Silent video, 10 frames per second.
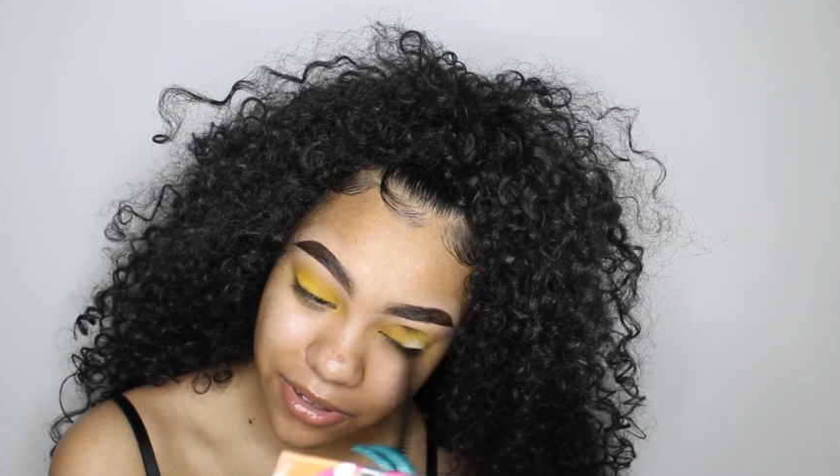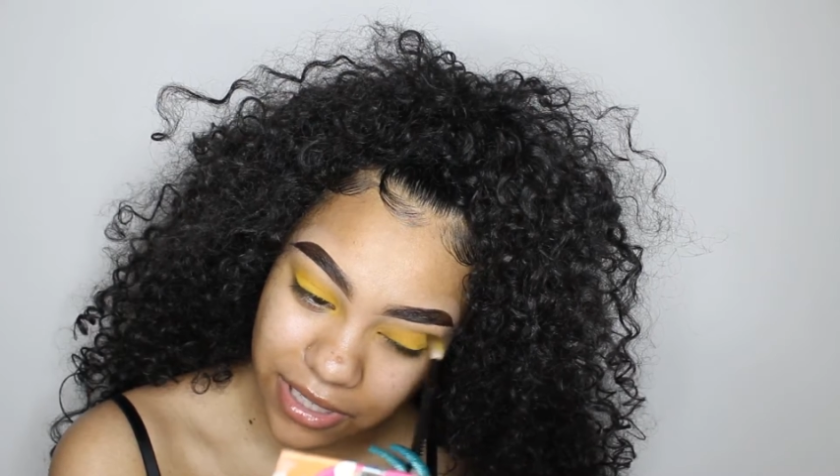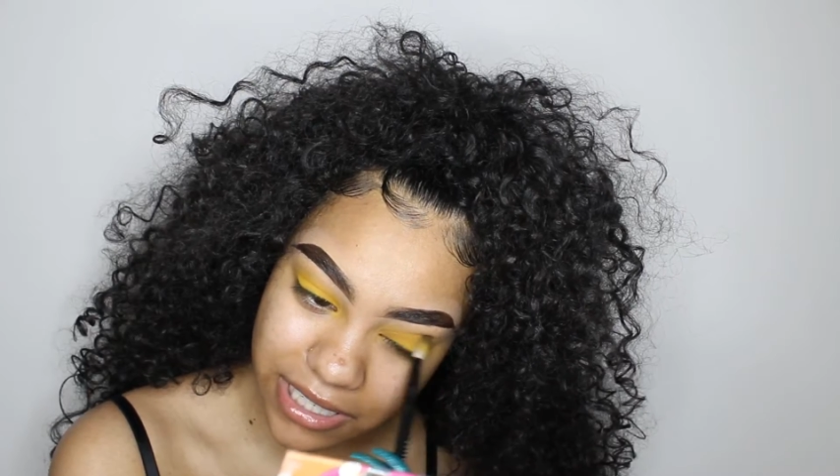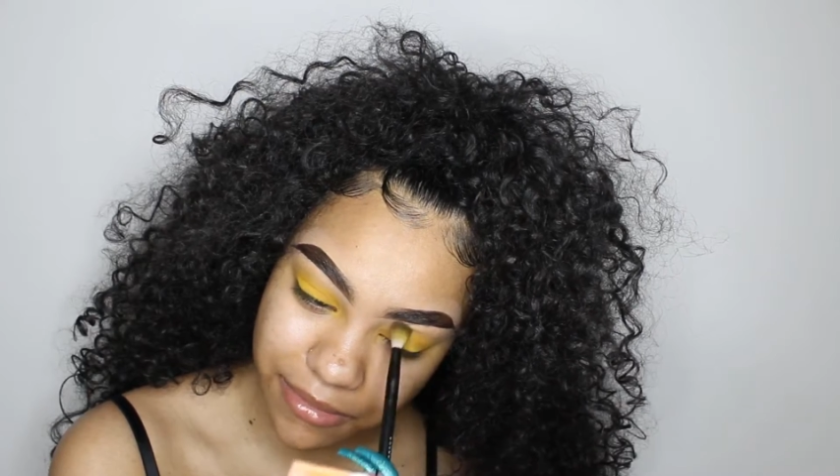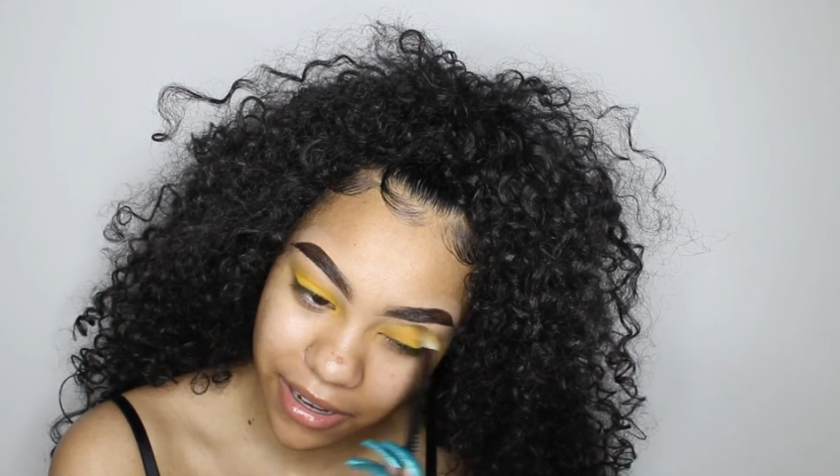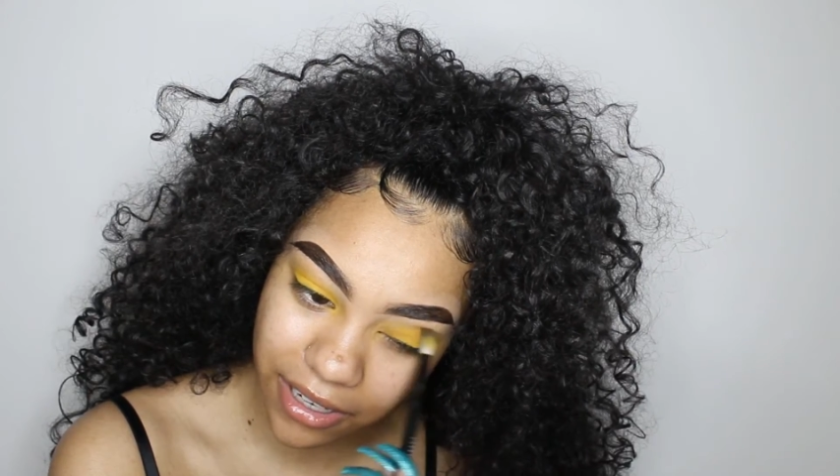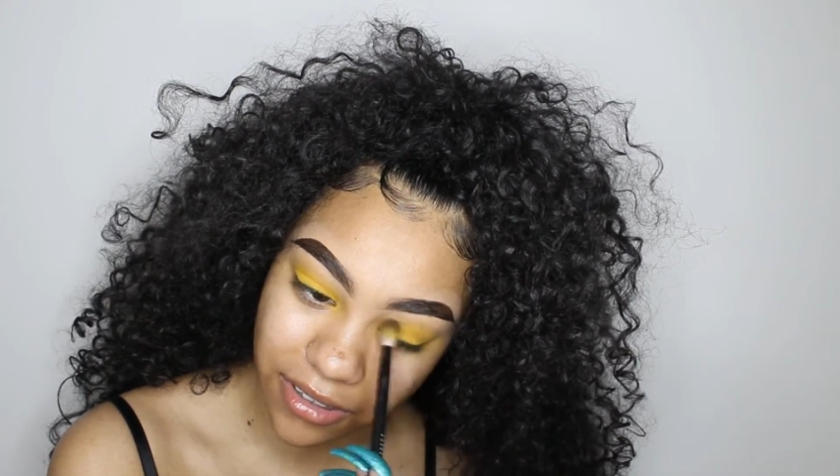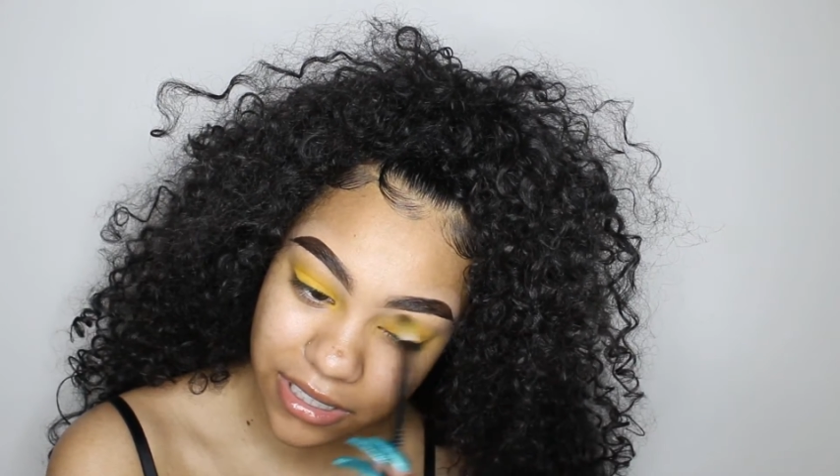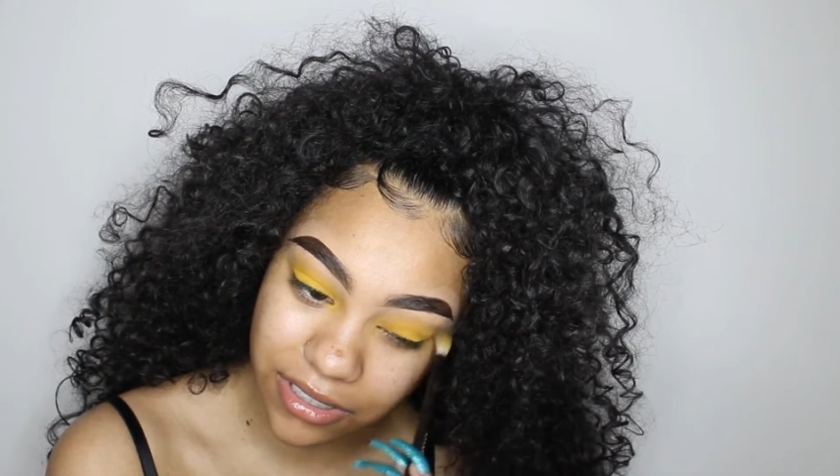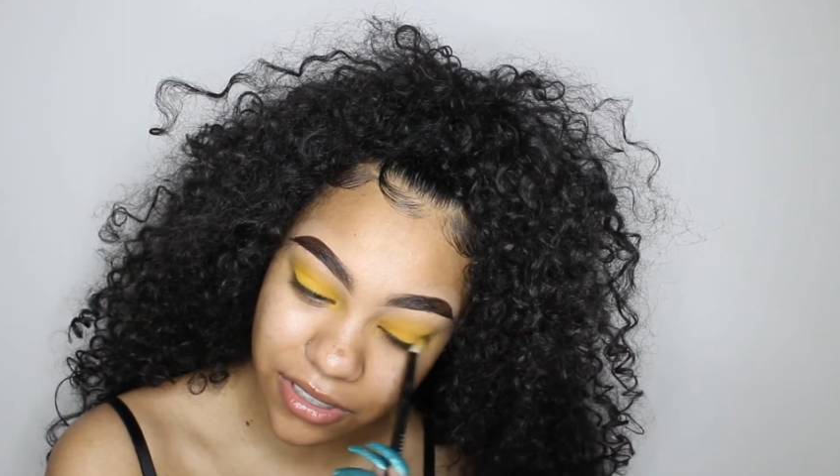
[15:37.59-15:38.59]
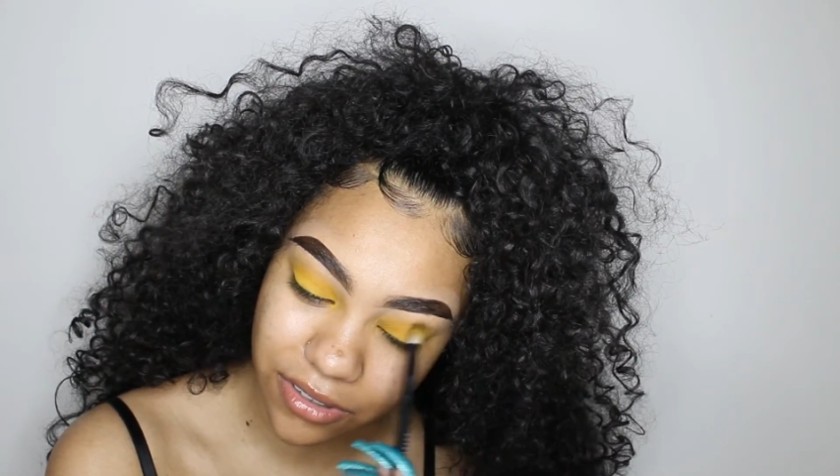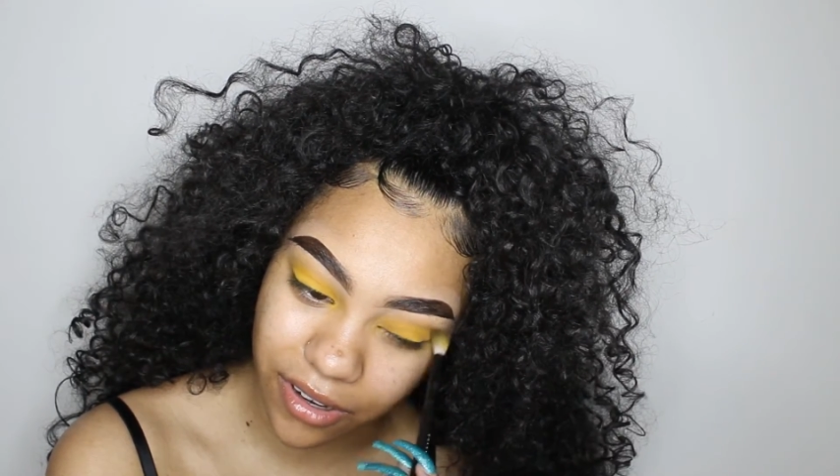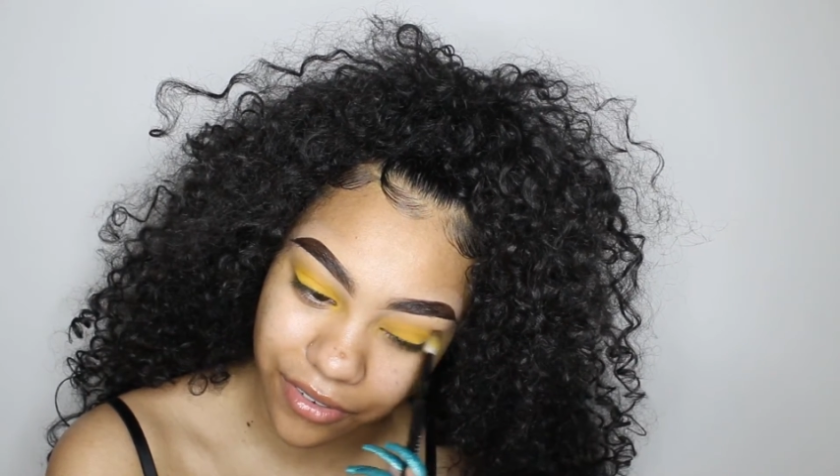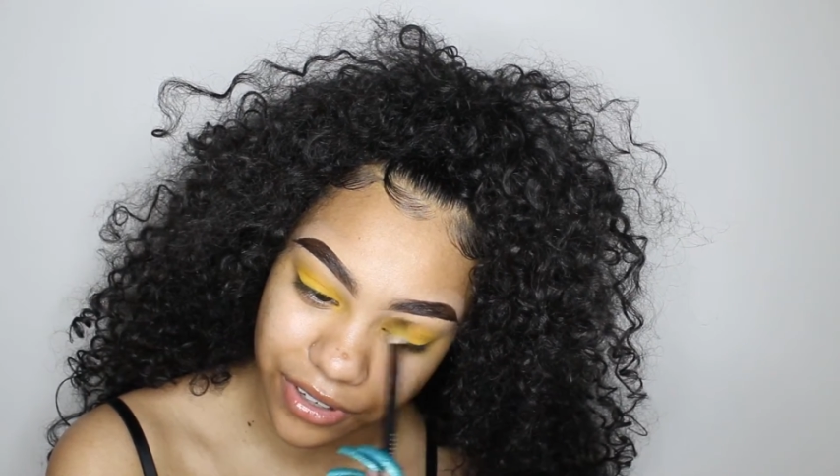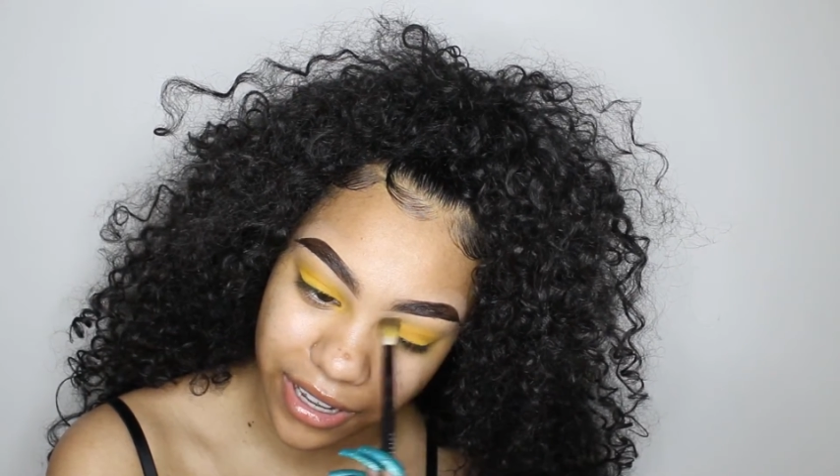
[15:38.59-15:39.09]
to see somebody listen to you
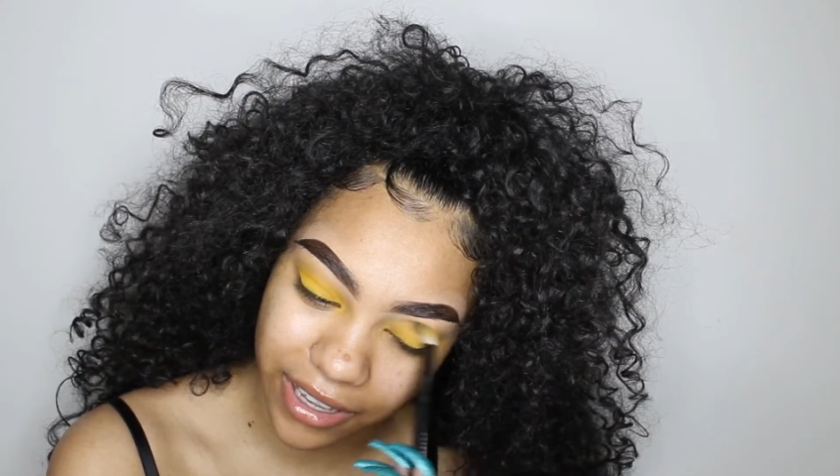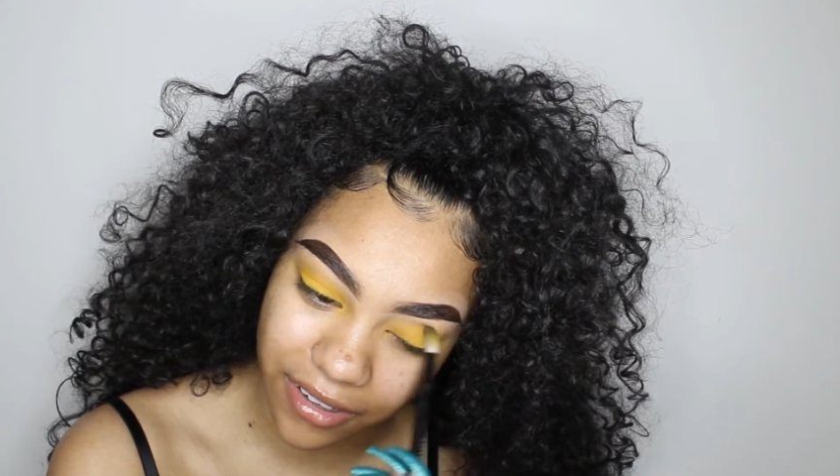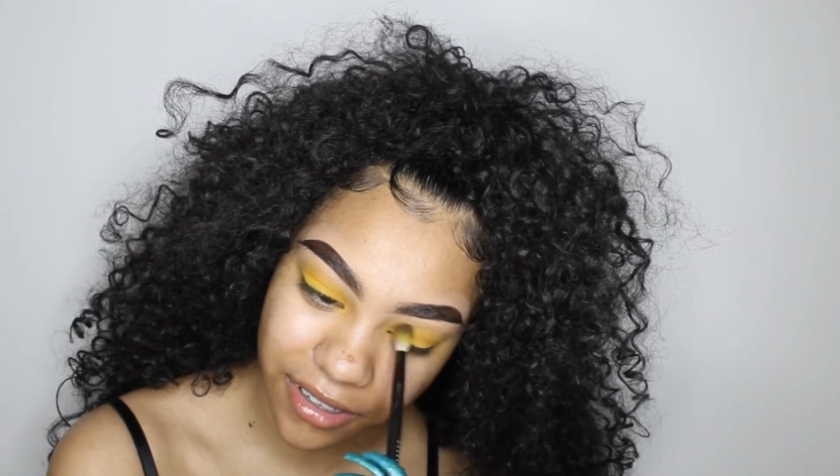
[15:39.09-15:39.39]
every day